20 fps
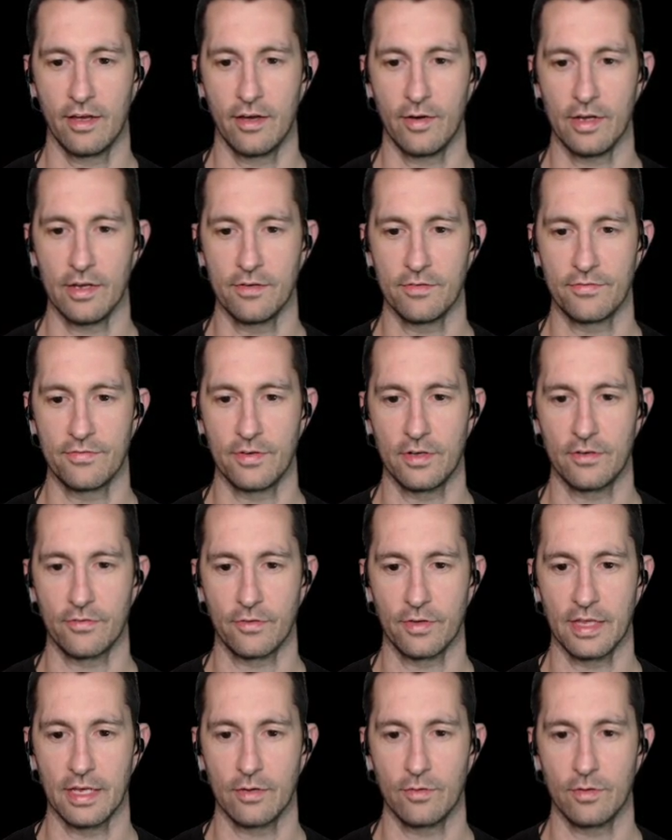Oh, he didn't fall
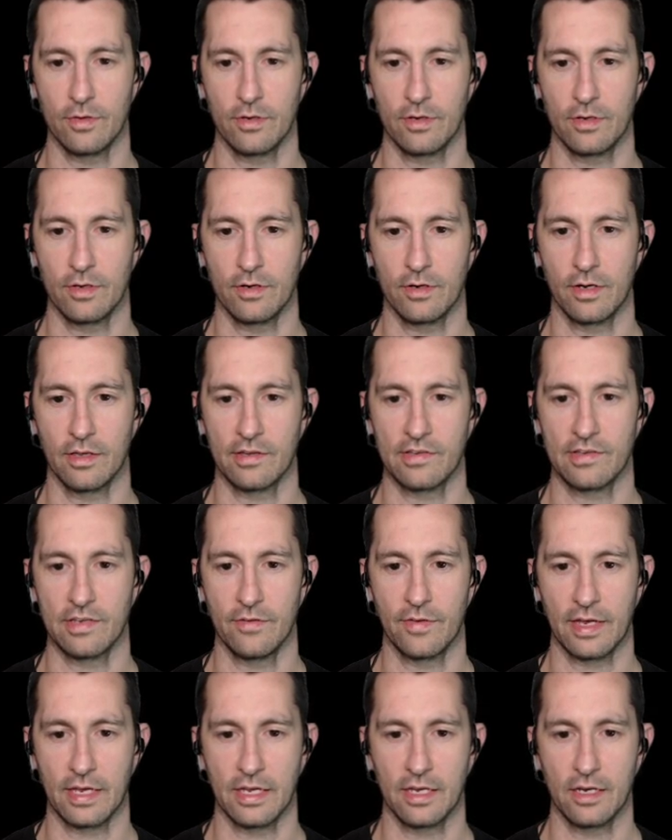for that one. All right, let's see
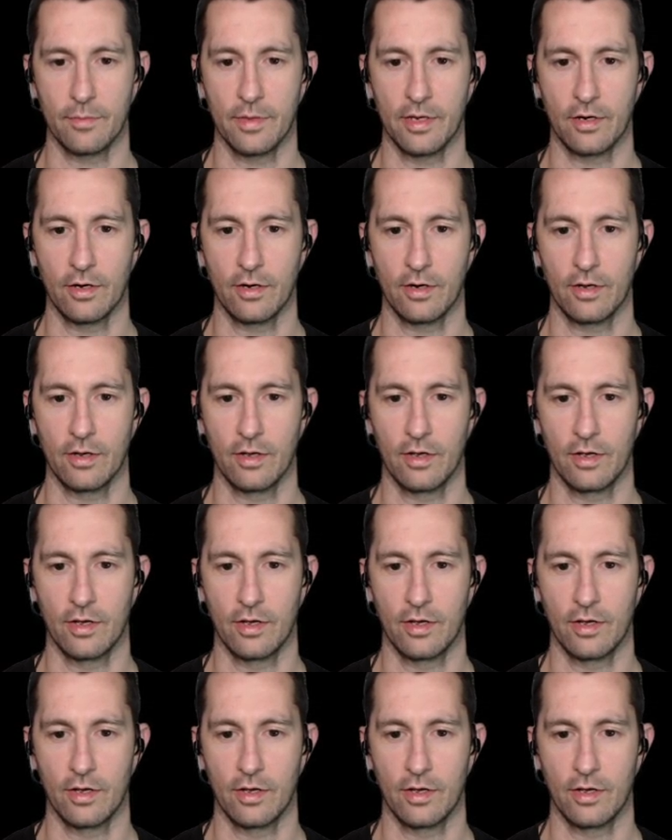if I can get him here.